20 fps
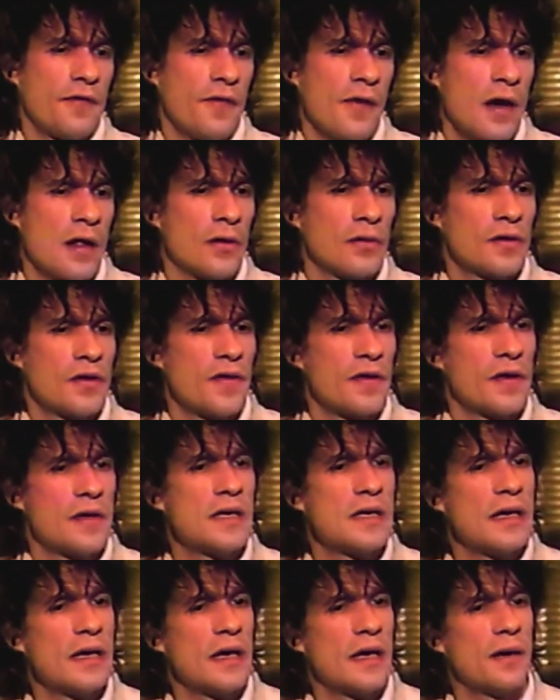follow to the
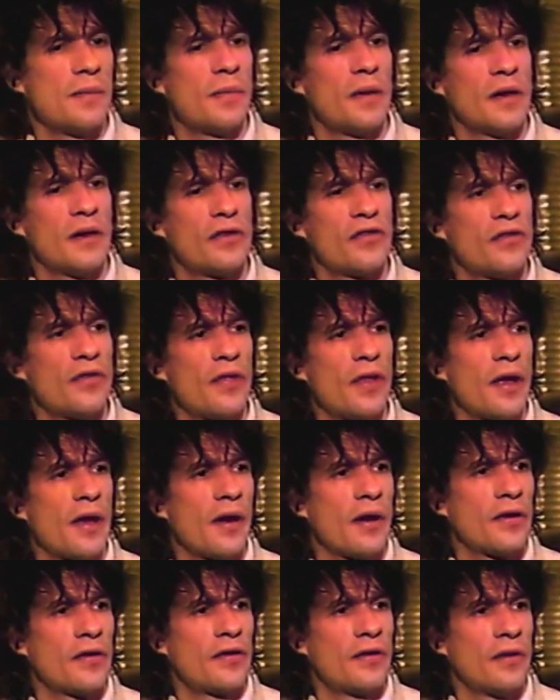T, but it's
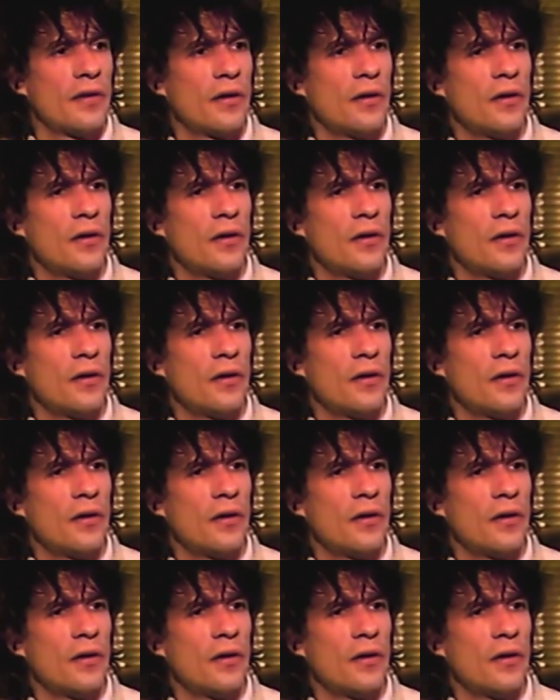there to